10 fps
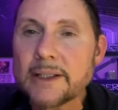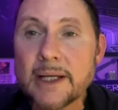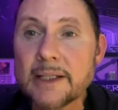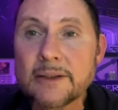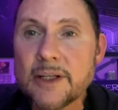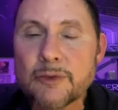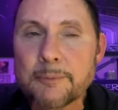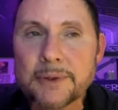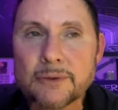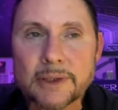had never
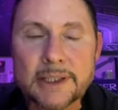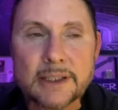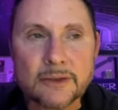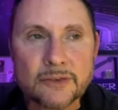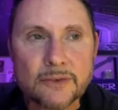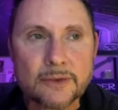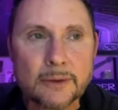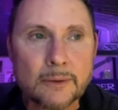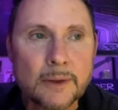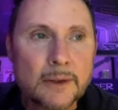been released.
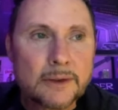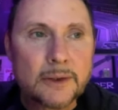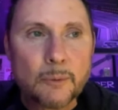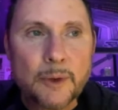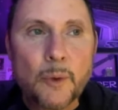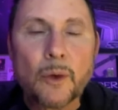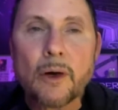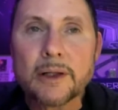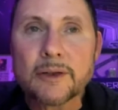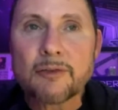So we won't
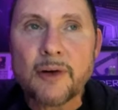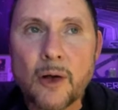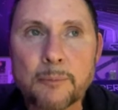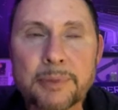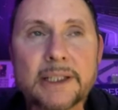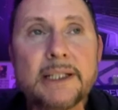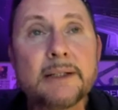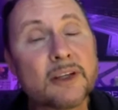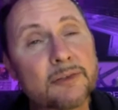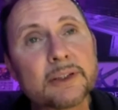call it a vault, but he
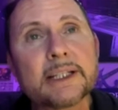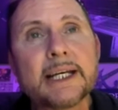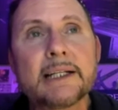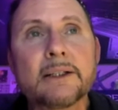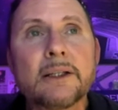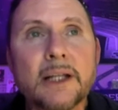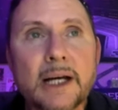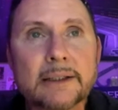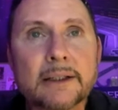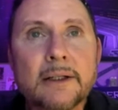definitely had a
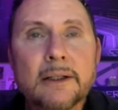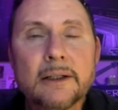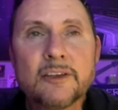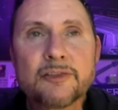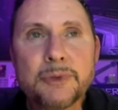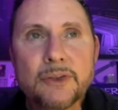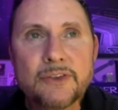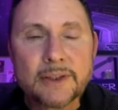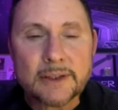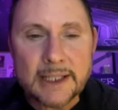lot of
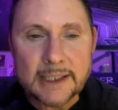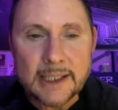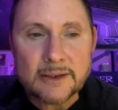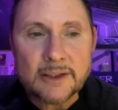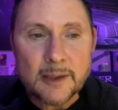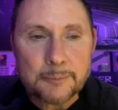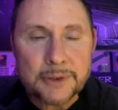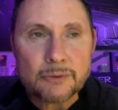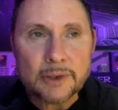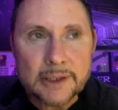music that had not
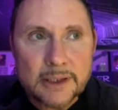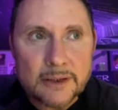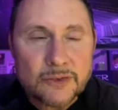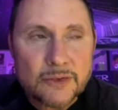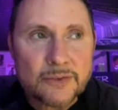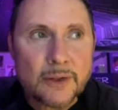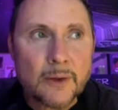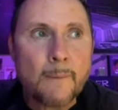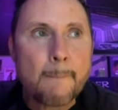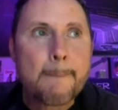been released.
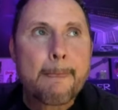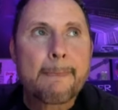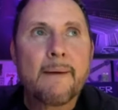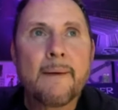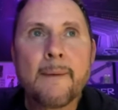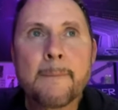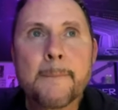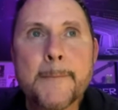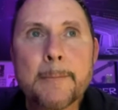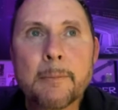So
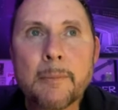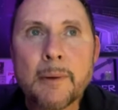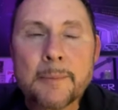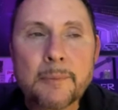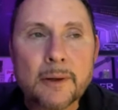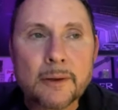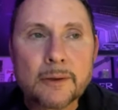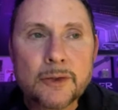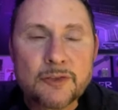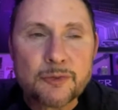my
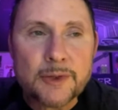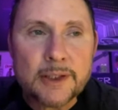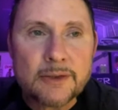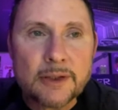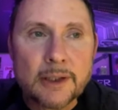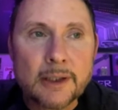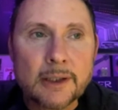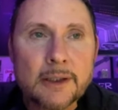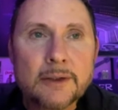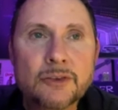good friend
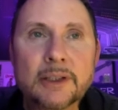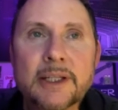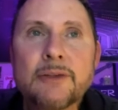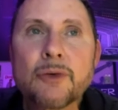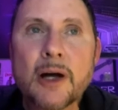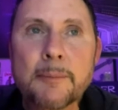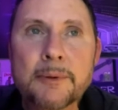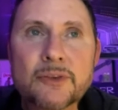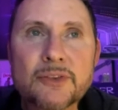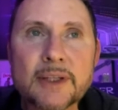Delane
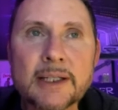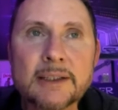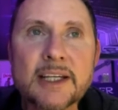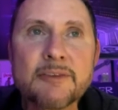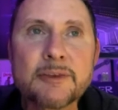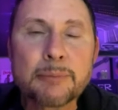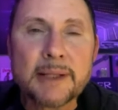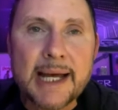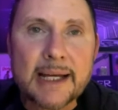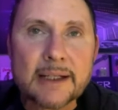Roberts and Kevin
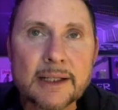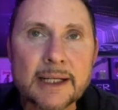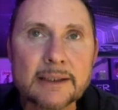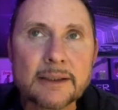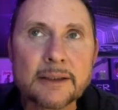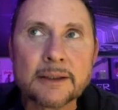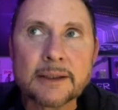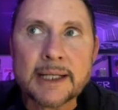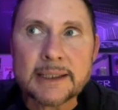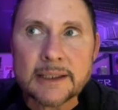Black at
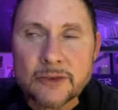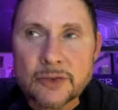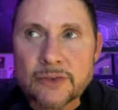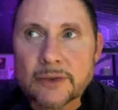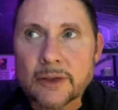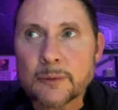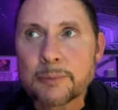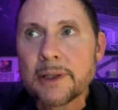Interscope,